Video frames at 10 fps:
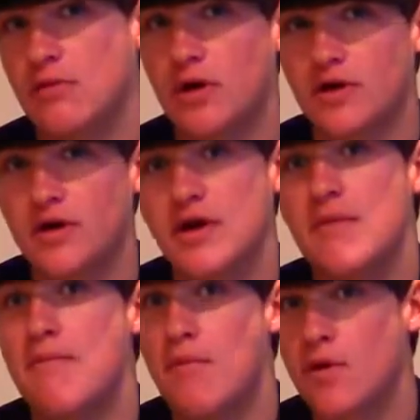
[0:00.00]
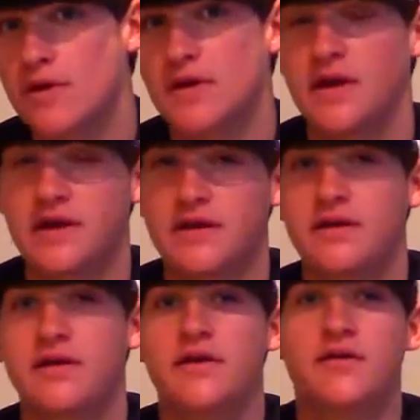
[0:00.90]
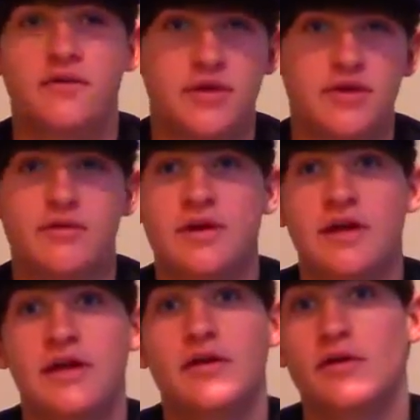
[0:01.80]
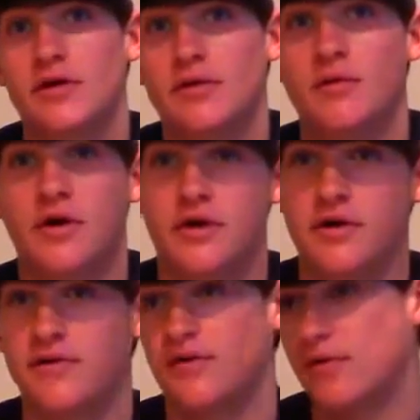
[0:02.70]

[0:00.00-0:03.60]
water, and more than likely you're going to be throwing it in dirty water if you're